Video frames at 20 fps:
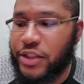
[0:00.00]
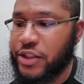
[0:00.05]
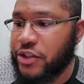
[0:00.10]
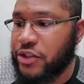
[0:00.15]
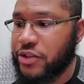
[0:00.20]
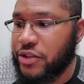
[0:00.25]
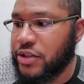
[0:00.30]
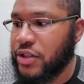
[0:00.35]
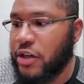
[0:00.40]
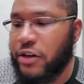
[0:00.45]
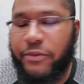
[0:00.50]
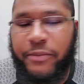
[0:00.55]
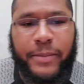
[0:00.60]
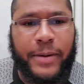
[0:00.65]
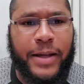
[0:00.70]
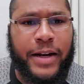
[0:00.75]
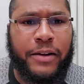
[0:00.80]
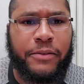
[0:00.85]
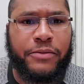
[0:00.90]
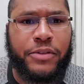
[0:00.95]
Sorry
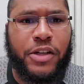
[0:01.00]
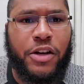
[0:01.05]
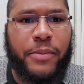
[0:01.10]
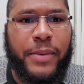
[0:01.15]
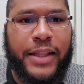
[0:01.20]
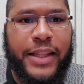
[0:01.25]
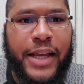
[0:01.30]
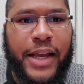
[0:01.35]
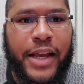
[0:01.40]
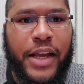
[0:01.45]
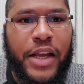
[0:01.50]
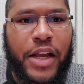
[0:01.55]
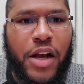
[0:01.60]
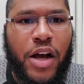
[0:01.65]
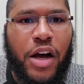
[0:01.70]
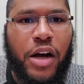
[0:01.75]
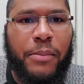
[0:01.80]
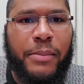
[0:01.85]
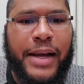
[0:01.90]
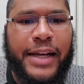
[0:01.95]
about that.
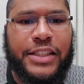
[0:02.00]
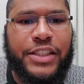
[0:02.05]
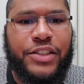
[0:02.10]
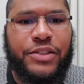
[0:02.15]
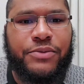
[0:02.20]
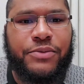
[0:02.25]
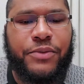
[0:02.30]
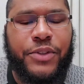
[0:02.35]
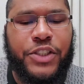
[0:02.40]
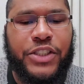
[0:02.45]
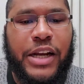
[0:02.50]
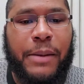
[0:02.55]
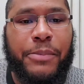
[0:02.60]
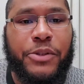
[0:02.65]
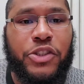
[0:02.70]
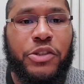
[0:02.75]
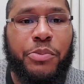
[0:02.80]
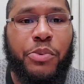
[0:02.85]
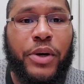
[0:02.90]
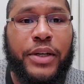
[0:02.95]
As for
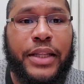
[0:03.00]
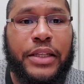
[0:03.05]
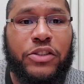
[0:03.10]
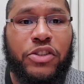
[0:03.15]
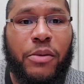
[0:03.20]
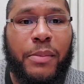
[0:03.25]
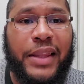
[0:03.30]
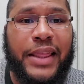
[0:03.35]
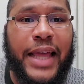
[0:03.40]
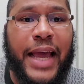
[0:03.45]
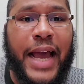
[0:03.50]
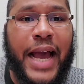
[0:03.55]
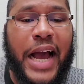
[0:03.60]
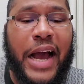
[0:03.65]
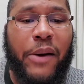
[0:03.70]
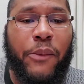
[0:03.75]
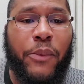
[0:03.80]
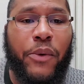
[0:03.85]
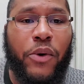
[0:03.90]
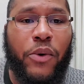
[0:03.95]
shopper support, they told me that
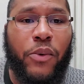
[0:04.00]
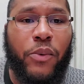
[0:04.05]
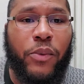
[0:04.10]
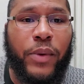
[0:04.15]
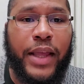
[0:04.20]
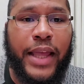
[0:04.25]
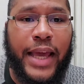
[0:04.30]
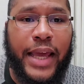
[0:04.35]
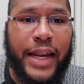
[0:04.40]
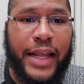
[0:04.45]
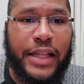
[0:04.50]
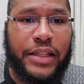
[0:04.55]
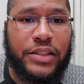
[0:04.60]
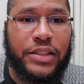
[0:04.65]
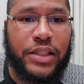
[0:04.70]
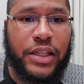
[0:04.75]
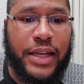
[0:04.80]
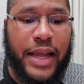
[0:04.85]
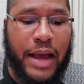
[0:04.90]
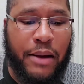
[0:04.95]
I won't get it
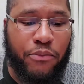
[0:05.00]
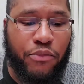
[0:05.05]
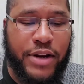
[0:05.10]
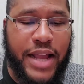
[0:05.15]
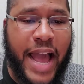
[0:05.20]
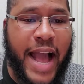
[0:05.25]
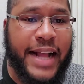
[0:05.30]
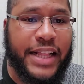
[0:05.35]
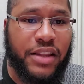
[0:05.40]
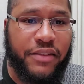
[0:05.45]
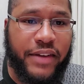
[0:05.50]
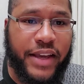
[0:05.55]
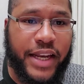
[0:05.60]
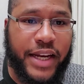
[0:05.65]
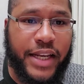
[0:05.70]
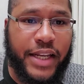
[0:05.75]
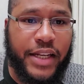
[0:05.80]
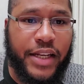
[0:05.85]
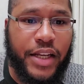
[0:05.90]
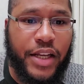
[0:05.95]
until I'm
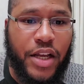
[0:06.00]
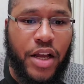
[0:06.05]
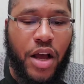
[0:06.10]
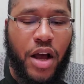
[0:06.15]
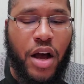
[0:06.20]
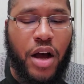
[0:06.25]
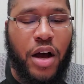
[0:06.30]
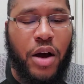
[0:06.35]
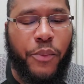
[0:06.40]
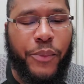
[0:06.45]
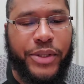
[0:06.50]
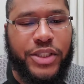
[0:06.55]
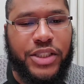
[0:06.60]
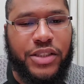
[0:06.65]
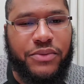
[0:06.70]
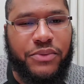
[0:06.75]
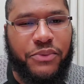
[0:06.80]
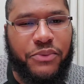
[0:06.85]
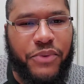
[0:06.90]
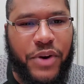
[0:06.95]
reactivated, which
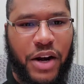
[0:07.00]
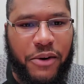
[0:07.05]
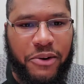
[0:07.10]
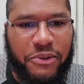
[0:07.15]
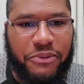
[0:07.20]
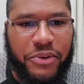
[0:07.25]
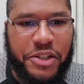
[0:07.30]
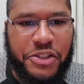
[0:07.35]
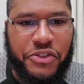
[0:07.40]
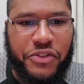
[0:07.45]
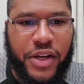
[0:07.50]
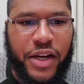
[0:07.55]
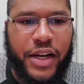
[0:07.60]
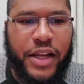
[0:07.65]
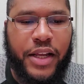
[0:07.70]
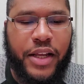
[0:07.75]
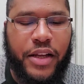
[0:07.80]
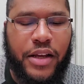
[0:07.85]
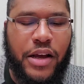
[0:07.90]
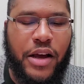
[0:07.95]
is very
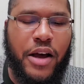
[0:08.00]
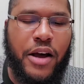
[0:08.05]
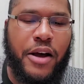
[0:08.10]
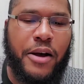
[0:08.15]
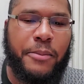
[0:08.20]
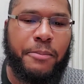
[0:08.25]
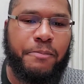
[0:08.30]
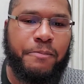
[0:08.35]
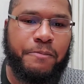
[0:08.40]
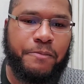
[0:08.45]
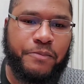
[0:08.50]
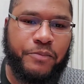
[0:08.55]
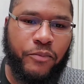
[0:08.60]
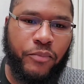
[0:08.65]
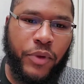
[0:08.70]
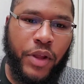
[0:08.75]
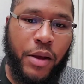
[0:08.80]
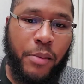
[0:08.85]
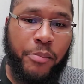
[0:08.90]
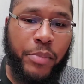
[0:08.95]
frustrating.
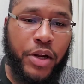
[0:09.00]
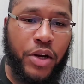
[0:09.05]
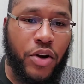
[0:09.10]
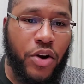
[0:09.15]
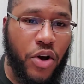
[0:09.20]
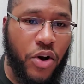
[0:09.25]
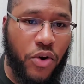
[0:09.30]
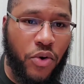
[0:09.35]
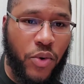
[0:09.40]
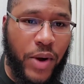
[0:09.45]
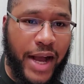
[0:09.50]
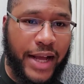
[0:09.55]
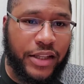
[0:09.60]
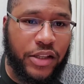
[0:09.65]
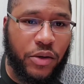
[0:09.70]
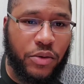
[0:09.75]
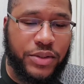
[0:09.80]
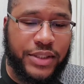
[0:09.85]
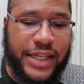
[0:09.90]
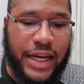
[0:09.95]
But no, I
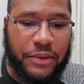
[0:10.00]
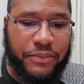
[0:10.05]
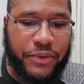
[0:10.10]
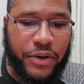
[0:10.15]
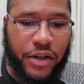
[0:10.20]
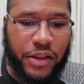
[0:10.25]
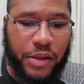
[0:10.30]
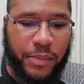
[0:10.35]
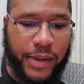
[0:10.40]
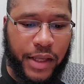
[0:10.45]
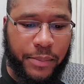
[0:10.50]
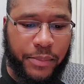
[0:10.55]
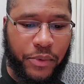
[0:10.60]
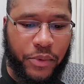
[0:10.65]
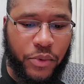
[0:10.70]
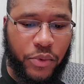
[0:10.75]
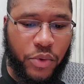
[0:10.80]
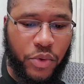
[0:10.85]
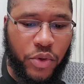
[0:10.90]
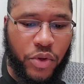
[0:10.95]
don't shop for other
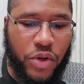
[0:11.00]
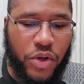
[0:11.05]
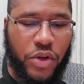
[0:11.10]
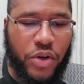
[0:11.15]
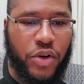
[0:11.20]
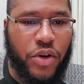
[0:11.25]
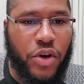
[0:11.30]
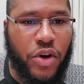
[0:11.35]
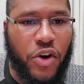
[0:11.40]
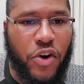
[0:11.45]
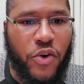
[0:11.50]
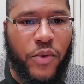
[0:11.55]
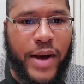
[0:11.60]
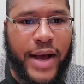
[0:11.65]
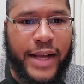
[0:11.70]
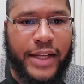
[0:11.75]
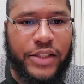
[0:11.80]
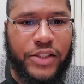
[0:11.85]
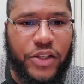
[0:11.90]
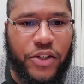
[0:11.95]
people. No,
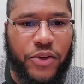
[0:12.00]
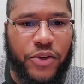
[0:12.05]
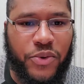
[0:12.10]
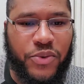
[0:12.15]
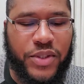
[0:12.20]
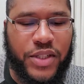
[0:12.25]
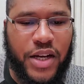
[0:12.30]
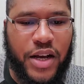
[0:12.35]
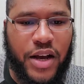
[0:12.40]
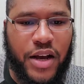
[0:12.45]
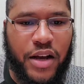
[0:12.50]
I don't.